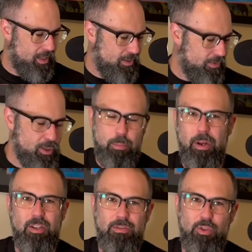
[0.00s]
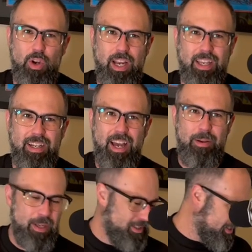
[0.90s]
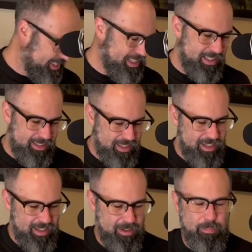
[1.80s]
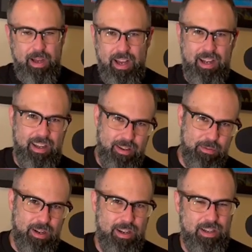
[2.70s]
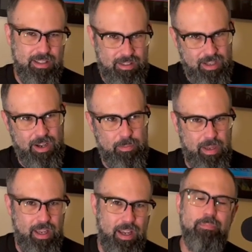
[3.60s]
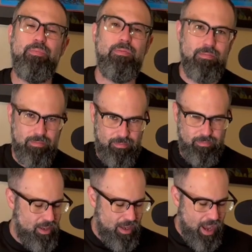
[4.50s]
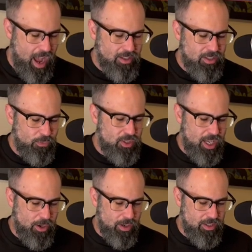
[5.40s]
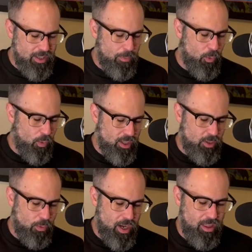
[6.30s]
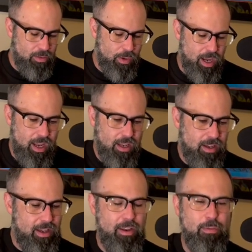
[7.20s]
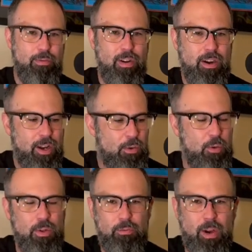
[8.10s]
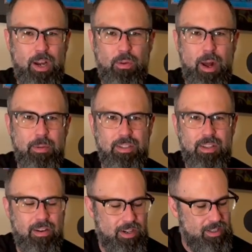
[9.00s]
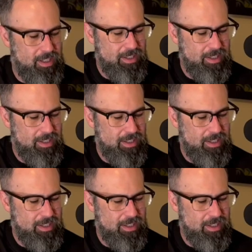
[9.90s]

First appearance of Shrek in comics. Somebody once told me. House of Secrets number 123, a very cool Frank Robbins cover.